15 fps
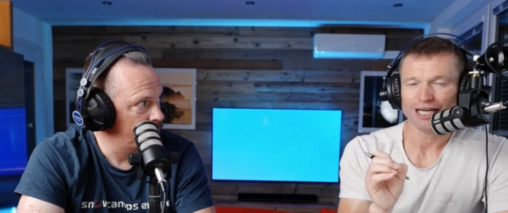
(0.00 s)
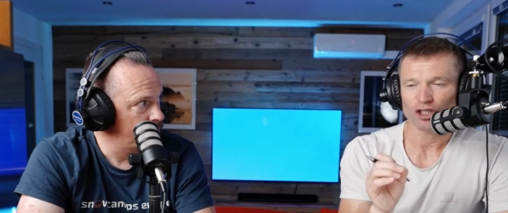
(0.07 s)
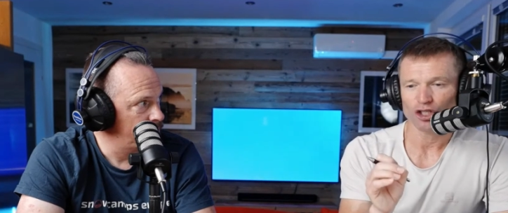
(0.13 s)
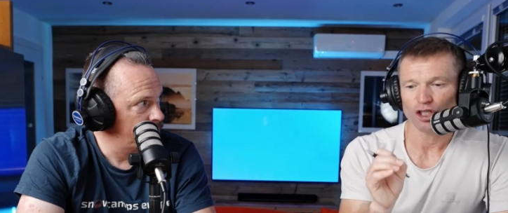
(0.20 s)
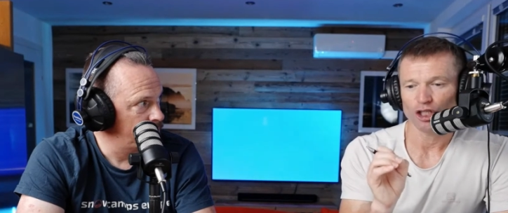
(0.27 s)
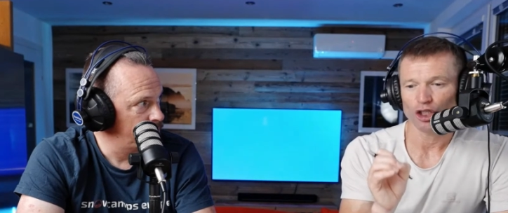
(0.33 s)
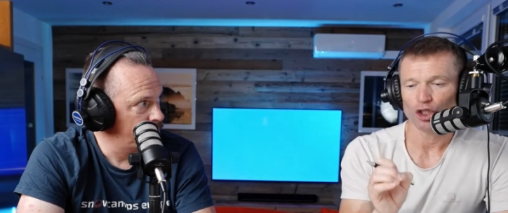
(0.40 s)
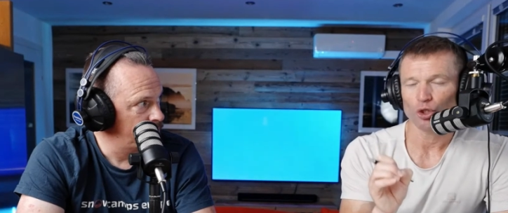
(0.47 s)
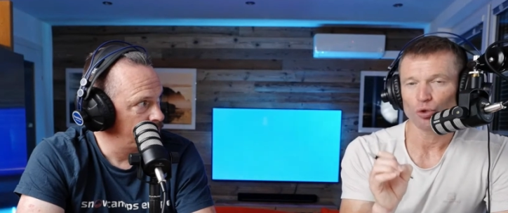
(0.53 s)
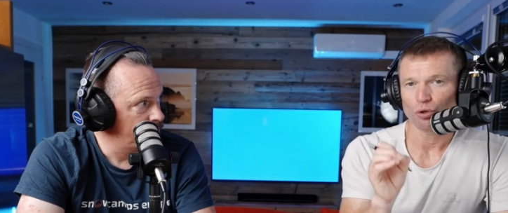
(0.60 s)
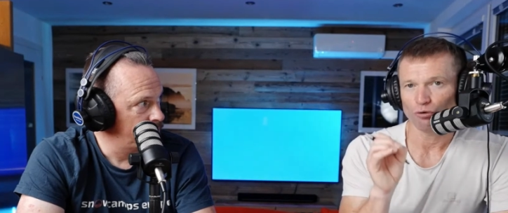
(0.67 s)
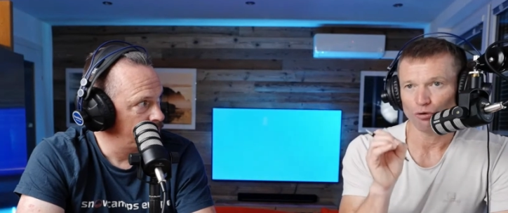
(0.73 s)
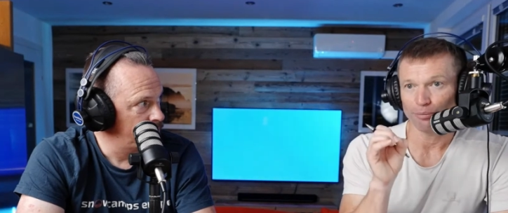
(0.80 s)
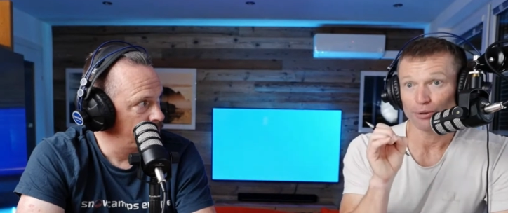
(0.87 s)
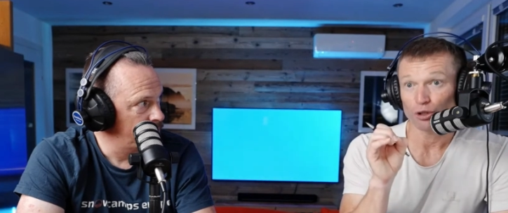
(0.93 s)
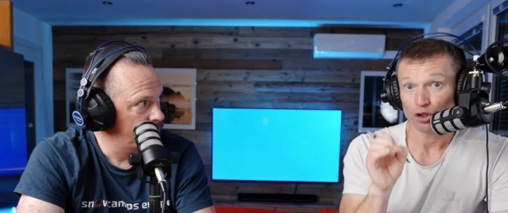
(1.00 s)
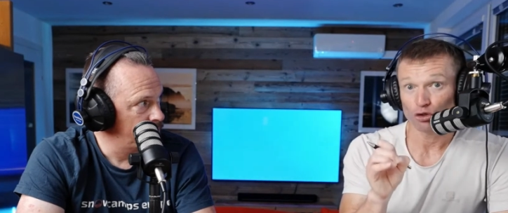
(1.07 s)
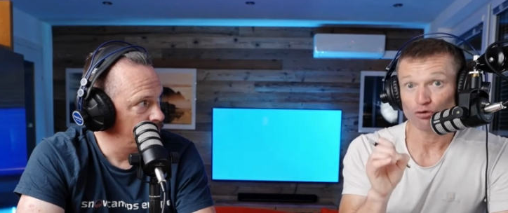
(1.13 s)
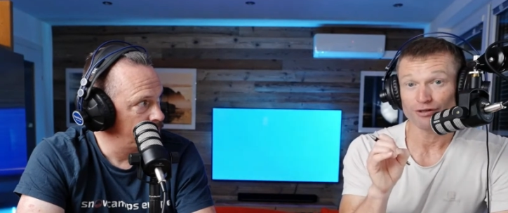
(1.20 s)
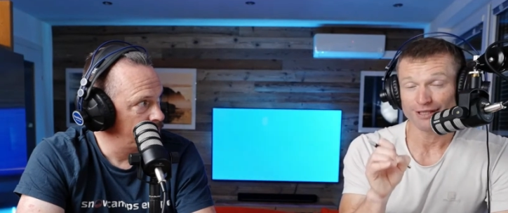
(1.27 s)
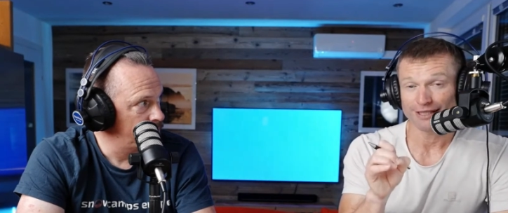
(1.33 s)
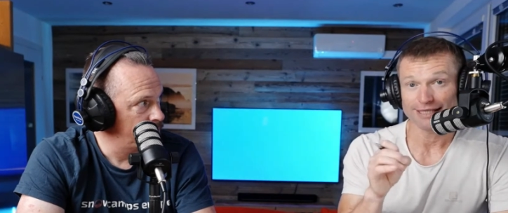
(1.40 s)
Speaker 1: actually tour up
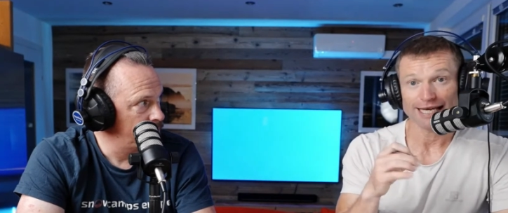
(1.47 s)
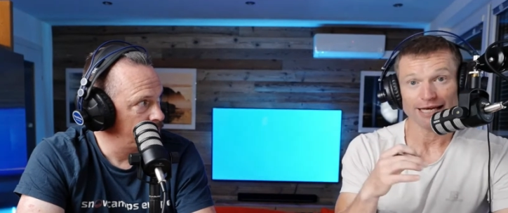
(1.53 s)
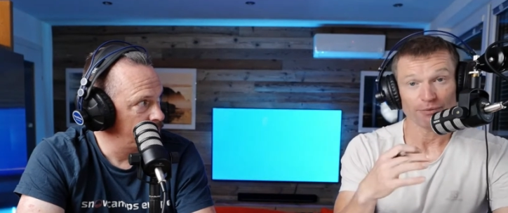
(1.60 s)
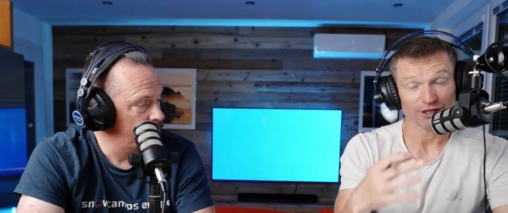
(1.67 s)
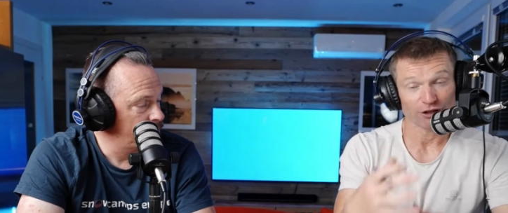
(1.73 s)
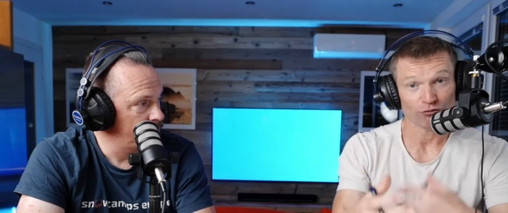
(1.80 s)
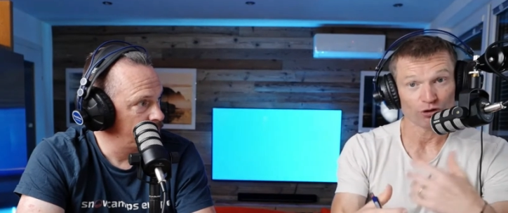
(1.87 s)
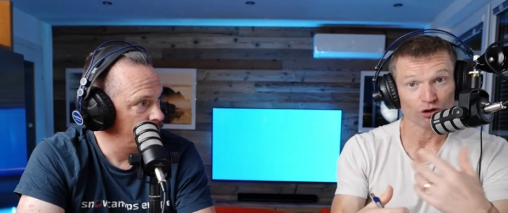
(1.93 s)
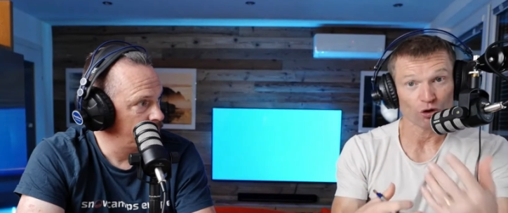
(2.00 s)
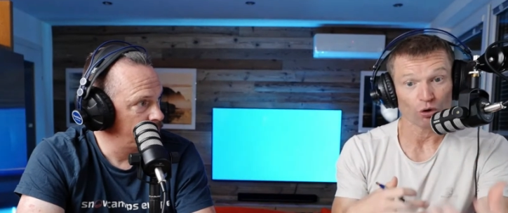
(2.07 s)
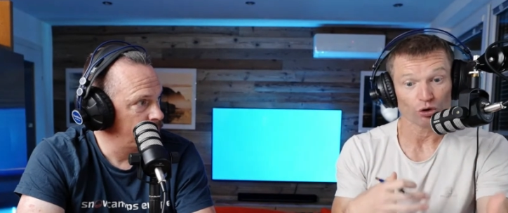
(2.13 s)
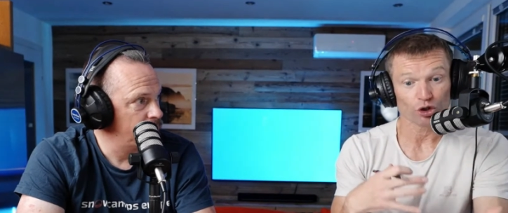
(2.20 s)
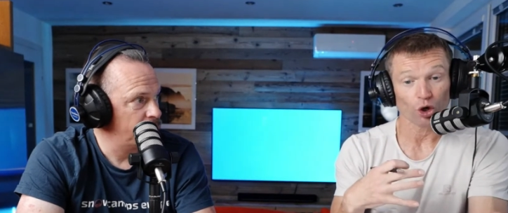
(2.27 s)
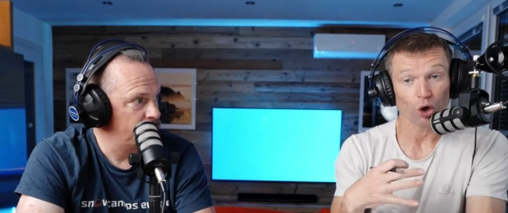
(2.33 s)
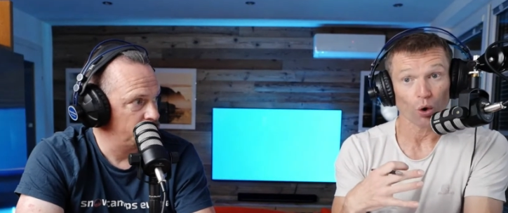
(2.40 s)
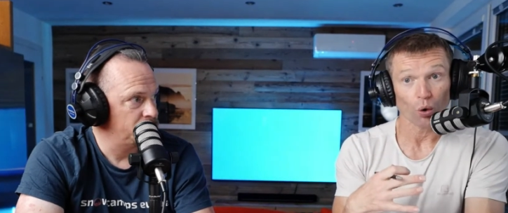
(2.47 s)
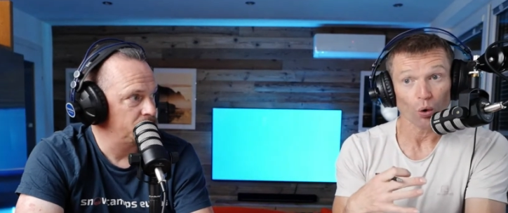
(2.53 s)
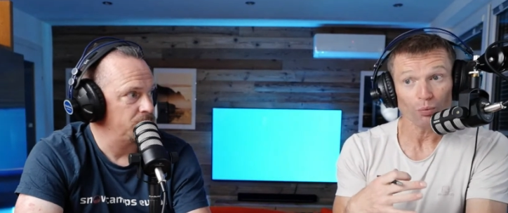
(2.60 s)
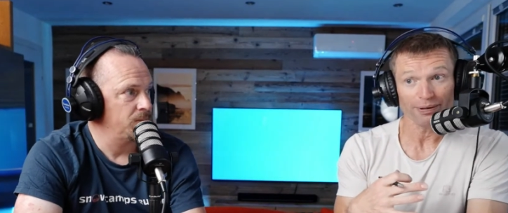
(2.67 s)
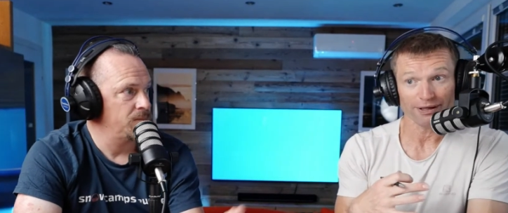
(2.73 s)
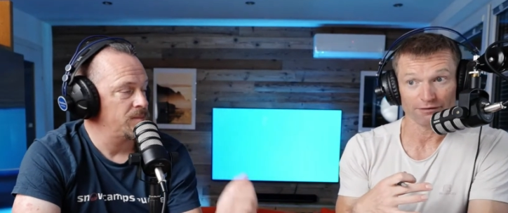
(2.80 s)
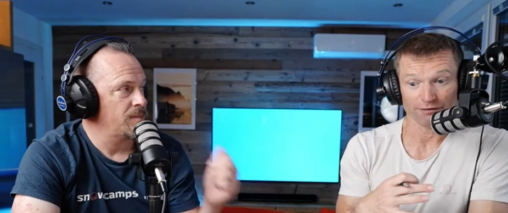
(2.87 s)
during the day when the resorts
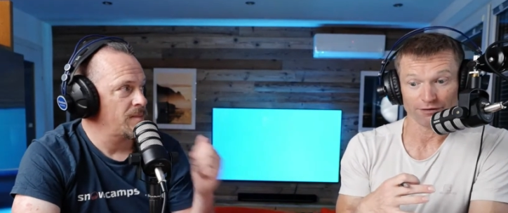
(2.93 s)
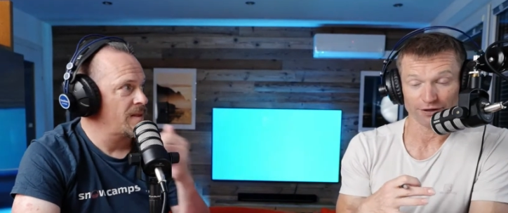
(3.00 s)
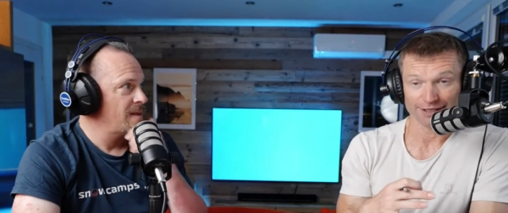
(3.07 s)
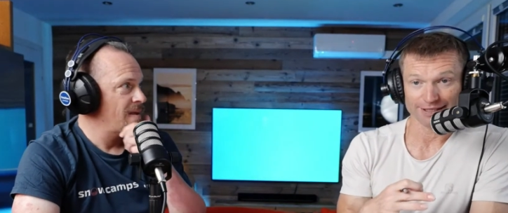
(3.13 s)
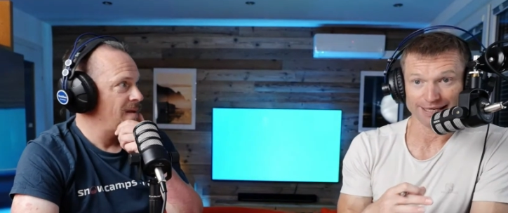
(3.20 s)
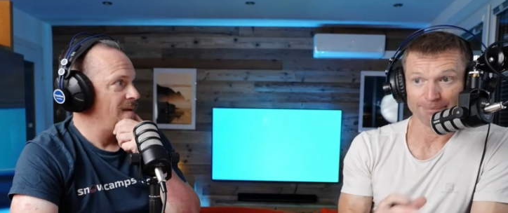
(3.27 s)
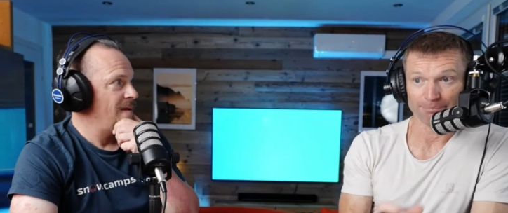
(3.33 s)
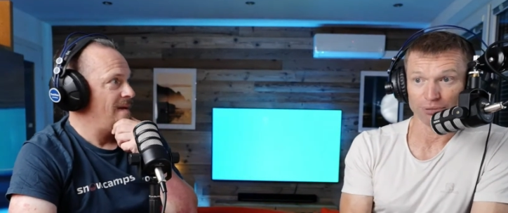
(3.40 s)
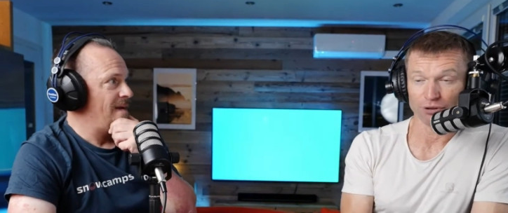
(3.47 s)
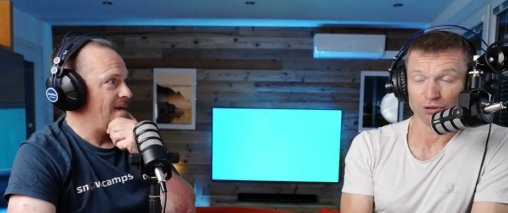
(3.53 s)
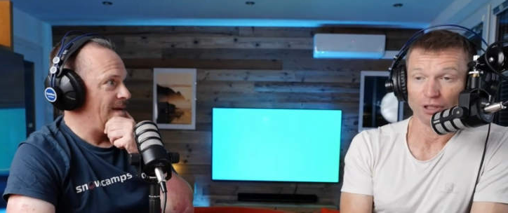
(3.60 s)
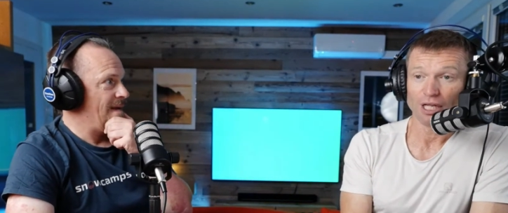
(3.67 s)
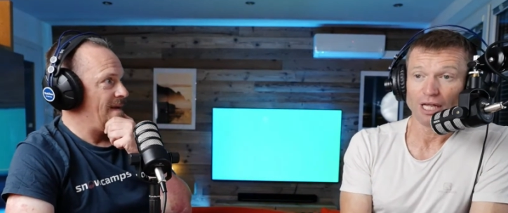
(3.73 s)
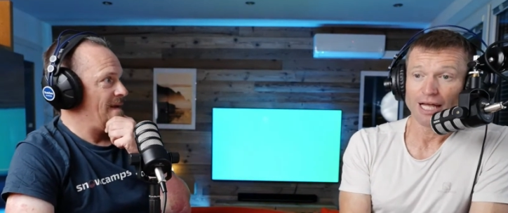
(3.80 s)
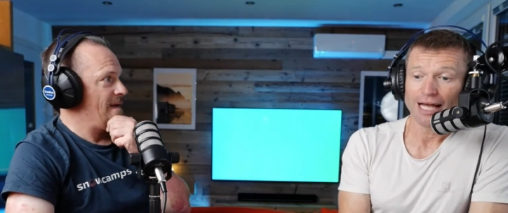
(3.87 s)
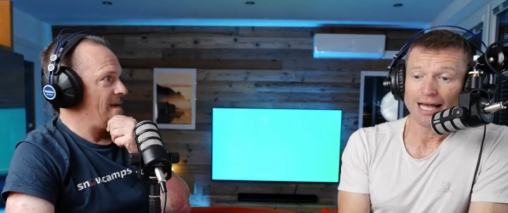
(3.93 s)
open, for example.